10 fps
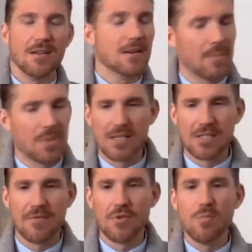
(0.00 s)
not
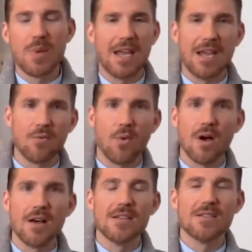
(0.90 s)
because of who Pan
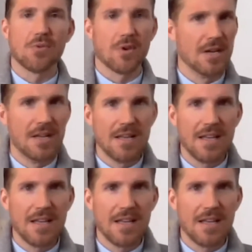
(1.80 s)
was or